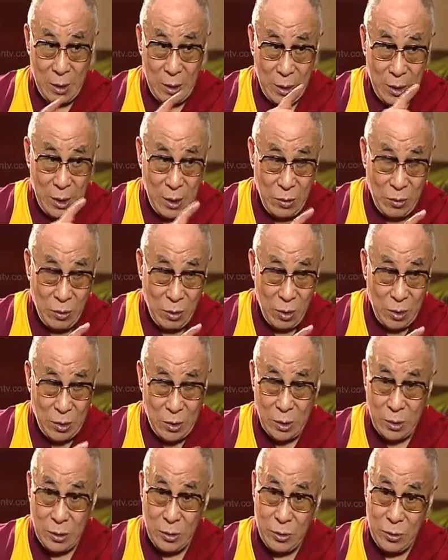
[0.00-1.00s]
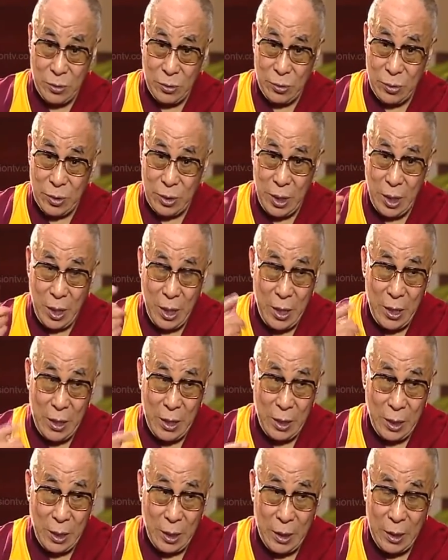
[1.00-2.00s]
In order to
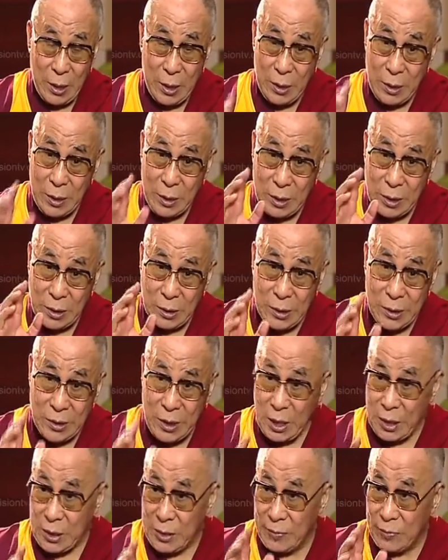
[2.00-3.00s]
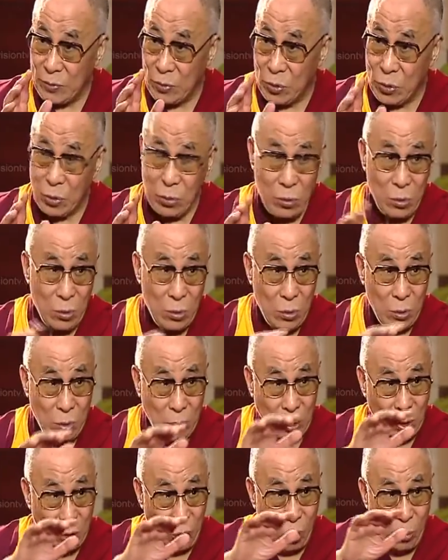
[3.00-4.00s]
carry constructive role
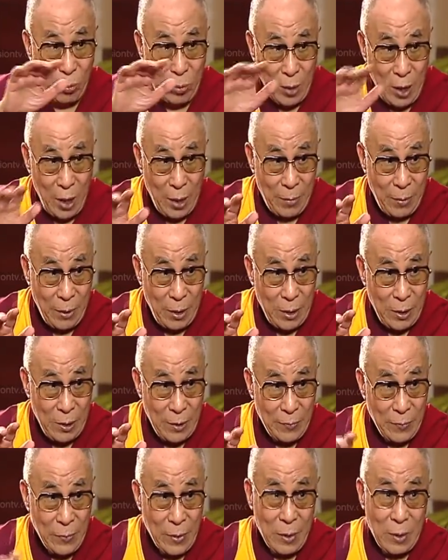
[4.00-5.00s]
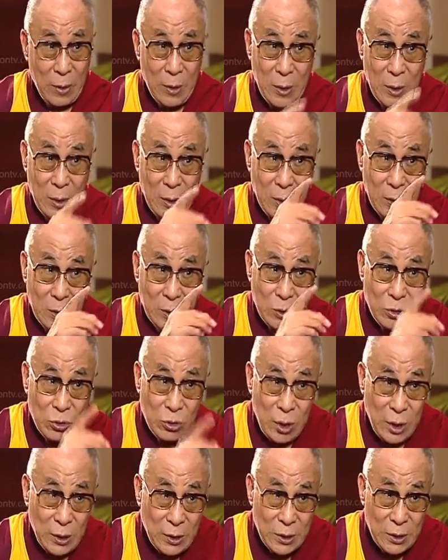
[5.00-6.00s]
on global level,
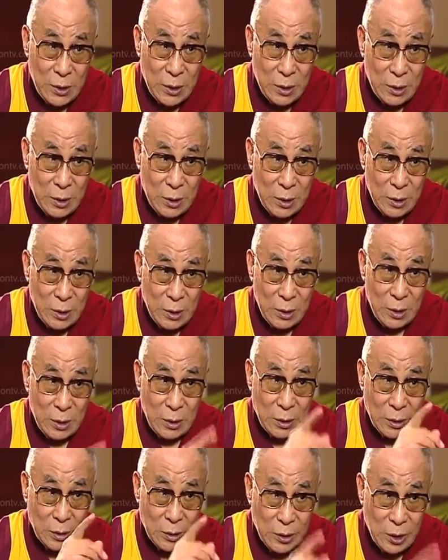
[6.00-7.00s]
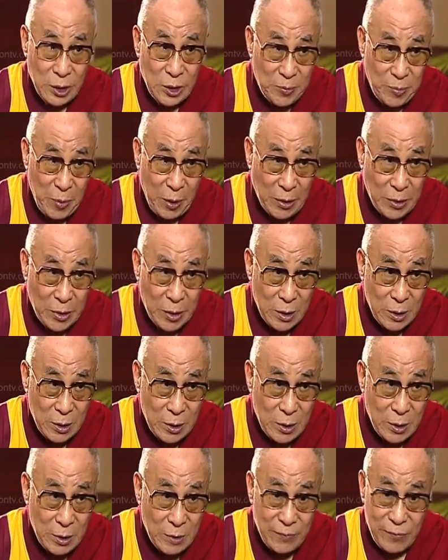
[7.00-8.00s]
trust, respect
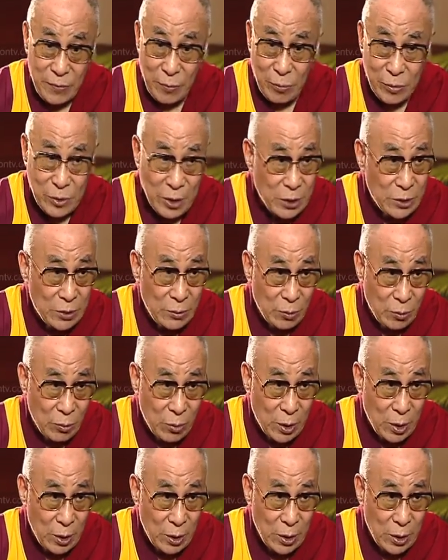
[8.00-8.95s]
from rest of the world